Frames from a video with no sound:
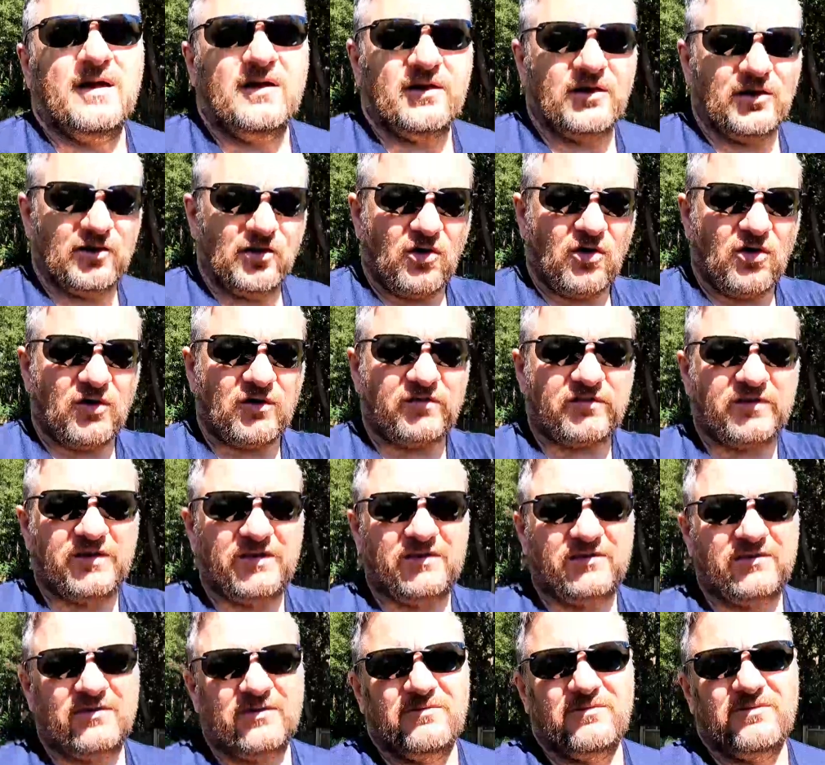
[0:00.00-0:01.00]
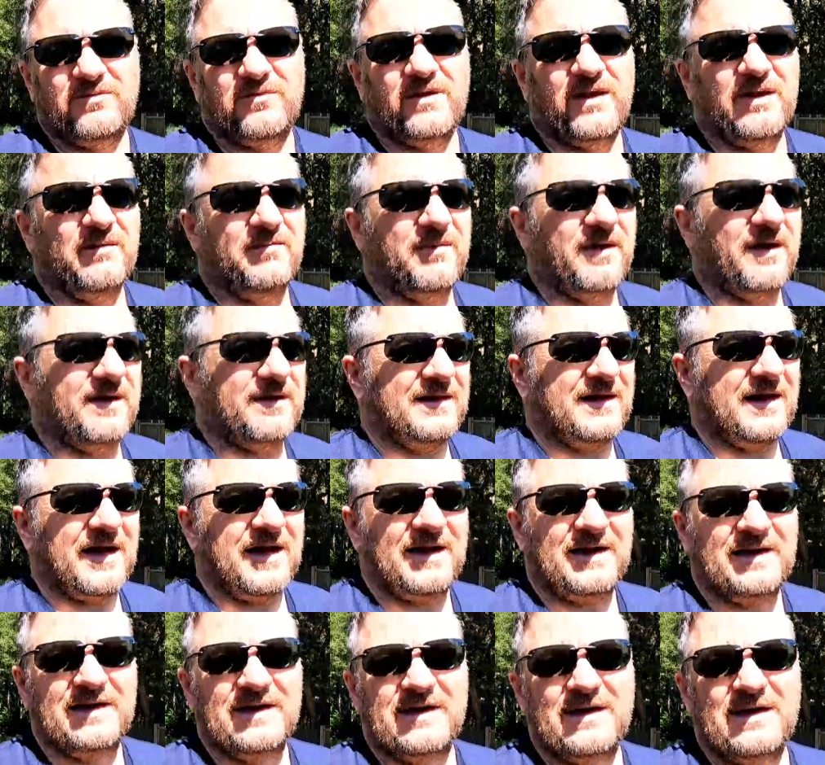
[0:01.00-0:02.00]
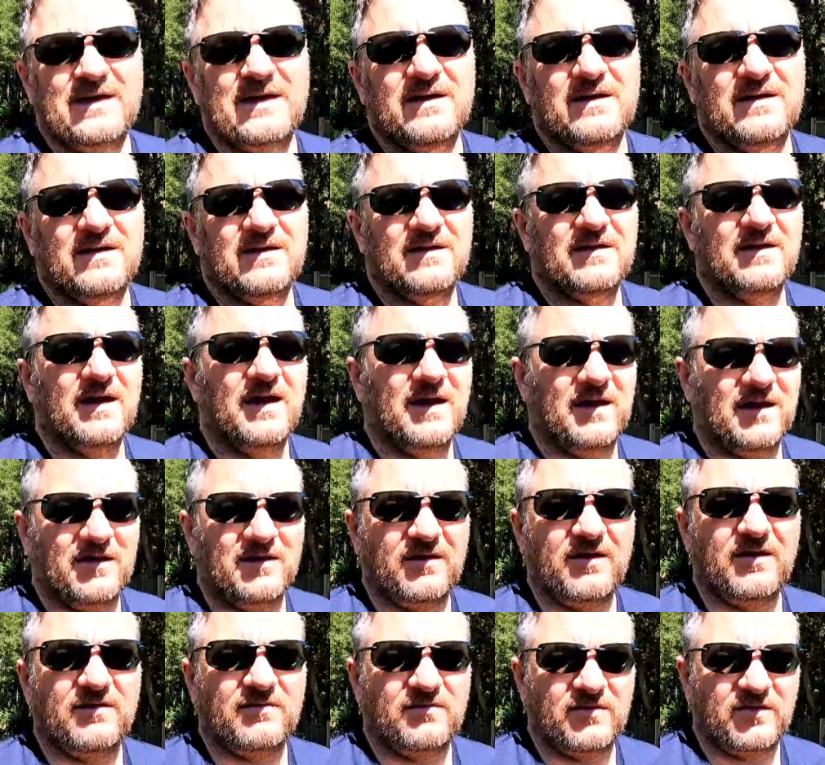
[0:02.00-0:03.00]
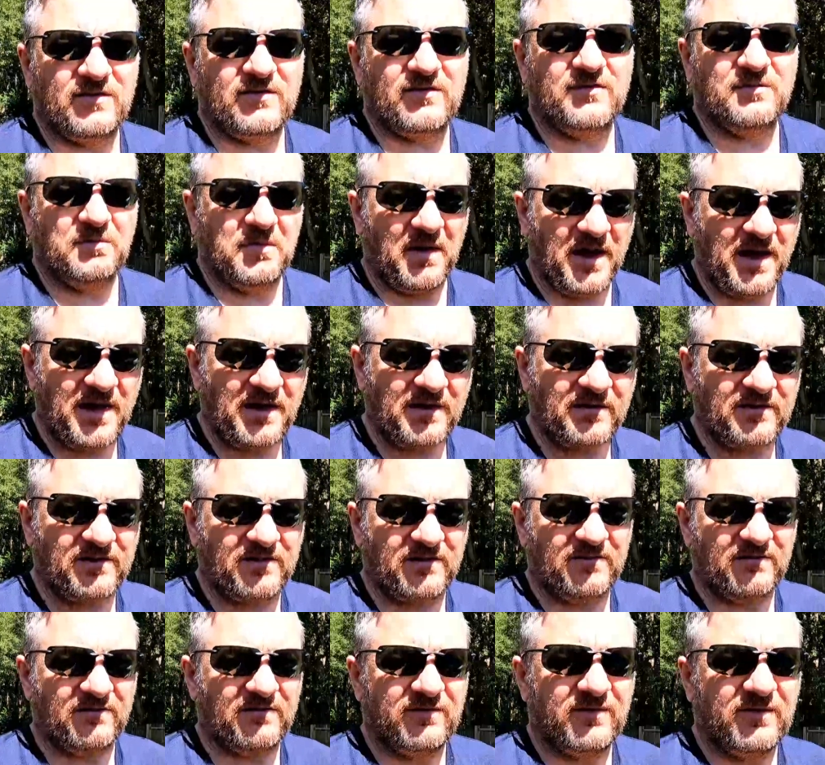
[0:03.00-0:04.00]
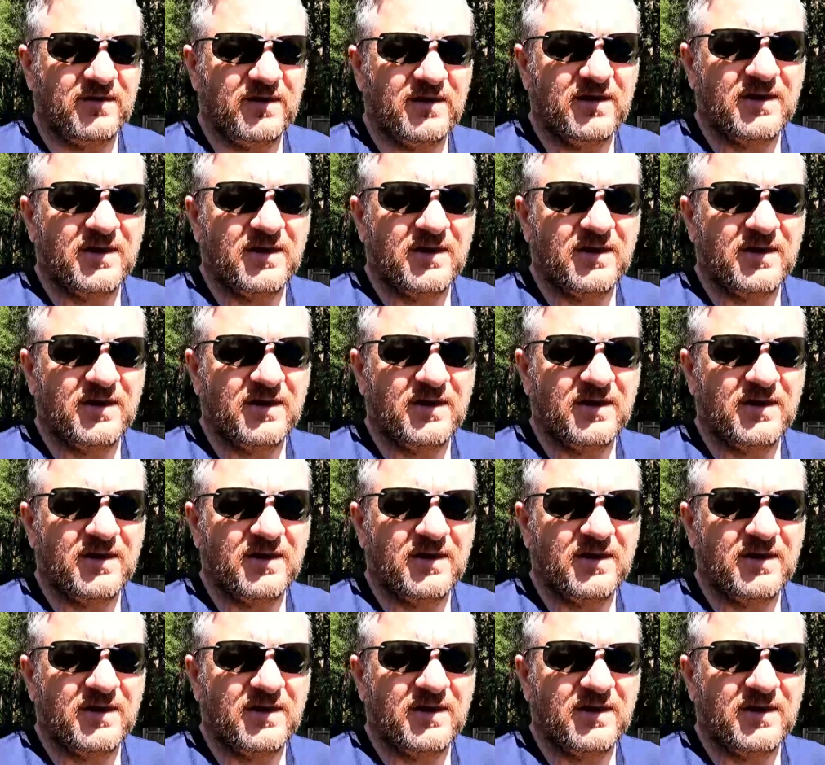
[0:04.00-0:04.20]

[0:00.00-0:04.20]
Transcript: The long sleeve shirt was like about 90. Yeah, it's expensive.